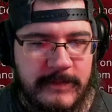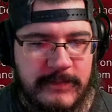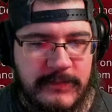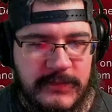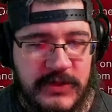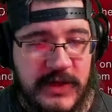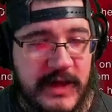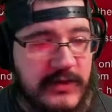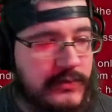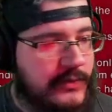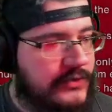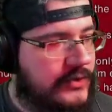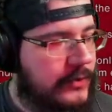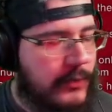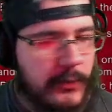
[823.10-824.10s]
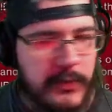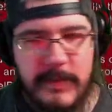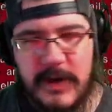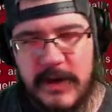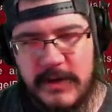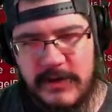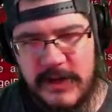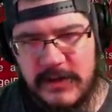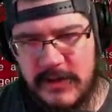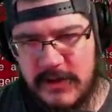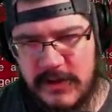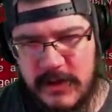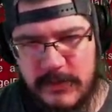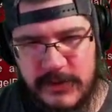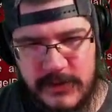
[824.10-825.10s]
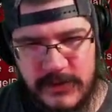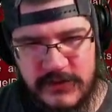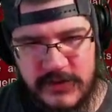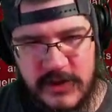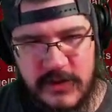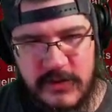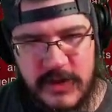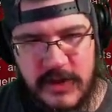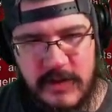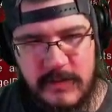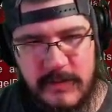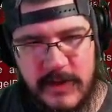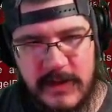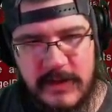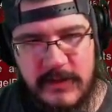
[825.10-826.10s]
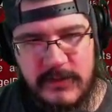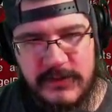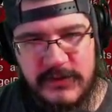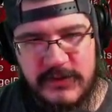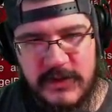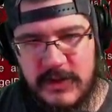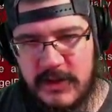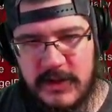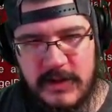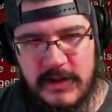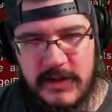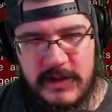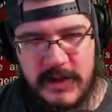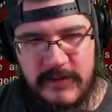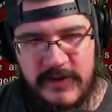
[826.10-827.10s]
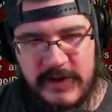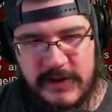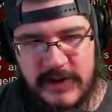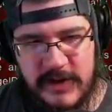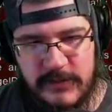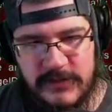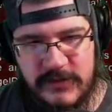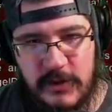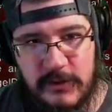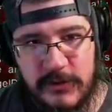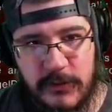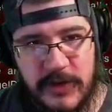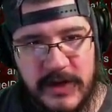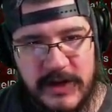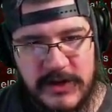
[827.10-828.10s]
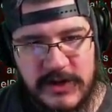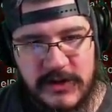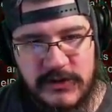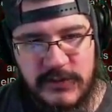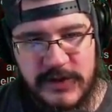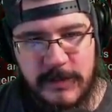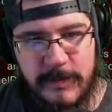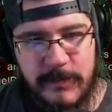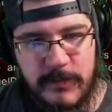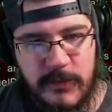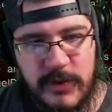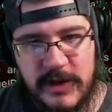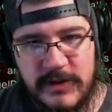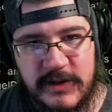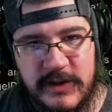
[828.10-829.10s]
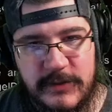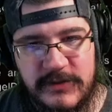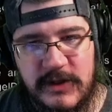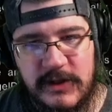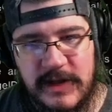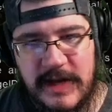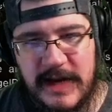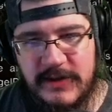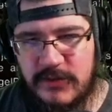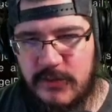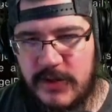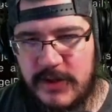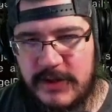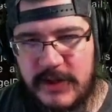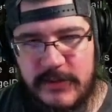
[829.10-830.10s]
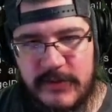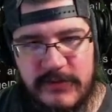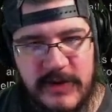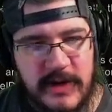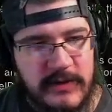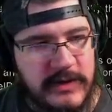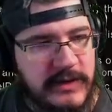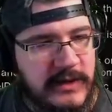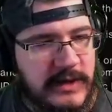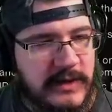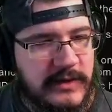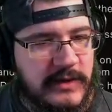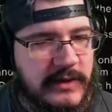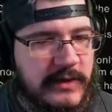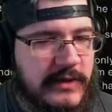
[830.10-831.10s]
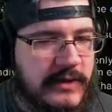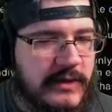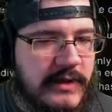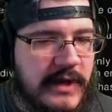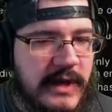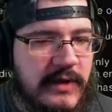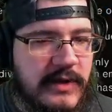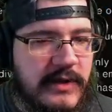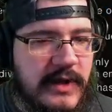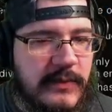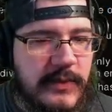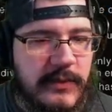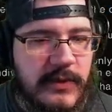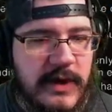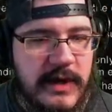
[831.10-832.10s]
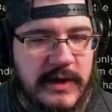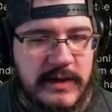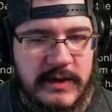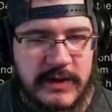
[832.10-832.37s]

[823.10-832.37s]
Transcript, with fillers: It's a nice one too. When we bought it like a couple years ago, um, I, it was evidently that was all the rage because we could. We, I think that was the last one that we found in, in the area that we were at.